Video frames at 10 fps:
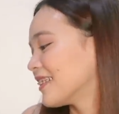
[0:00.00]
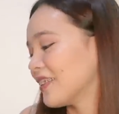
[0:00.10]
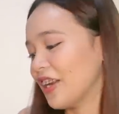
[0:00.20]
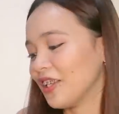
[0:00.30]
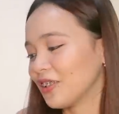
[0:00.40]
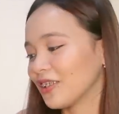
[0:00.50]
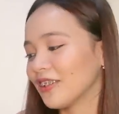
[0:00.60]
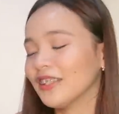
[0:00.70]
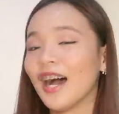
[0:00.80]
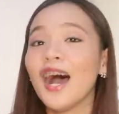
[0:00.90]
Ready to
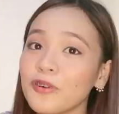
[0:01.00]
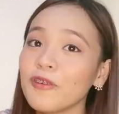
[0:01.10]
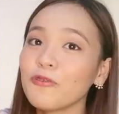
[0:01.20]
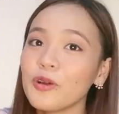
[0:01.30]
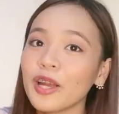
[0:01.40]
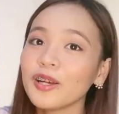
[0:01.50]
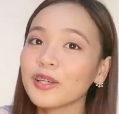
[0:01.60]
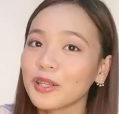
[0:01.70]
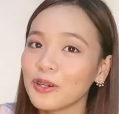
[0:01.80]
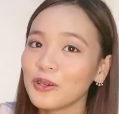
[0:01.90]
go na. If we are
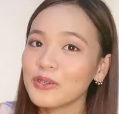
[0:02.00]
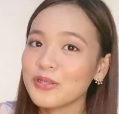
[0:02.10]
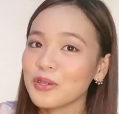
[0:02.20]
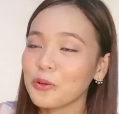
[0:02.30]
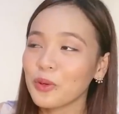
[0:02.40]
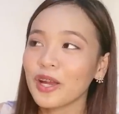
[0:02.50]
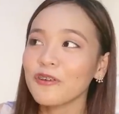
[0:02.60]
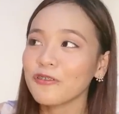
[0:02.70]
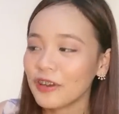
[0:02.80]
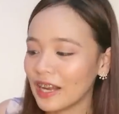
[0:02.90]
close or we
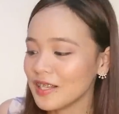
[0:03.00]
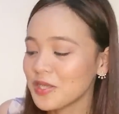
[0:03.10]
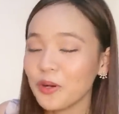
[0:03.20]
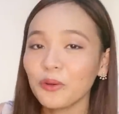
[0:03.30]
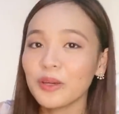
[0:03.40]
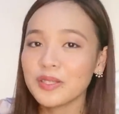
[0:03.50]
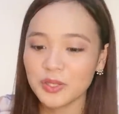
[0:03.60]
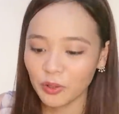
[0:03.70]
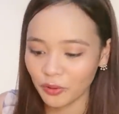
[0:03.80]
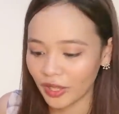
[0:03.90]
are friends, you always
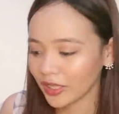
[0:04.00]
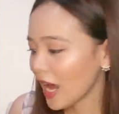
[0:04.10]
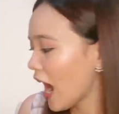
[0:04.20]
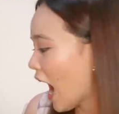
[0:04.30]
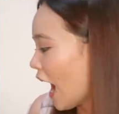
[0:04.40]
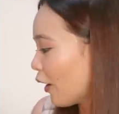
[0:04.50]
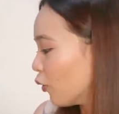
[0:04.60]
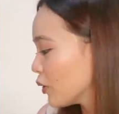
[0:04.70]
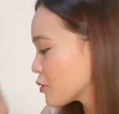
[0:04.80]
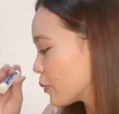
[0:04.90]
know that I
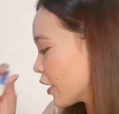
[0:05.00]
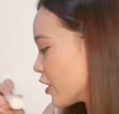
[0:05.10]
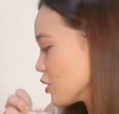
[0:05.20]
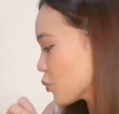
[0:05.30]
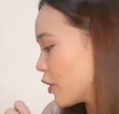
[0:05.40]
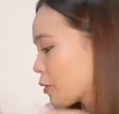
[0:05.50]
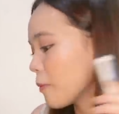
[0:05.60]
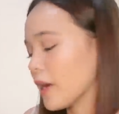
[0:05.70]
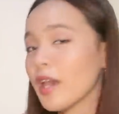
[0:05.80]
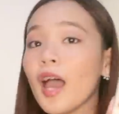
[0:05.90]
always bring this with
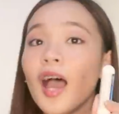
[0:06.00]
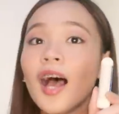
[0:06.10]
me.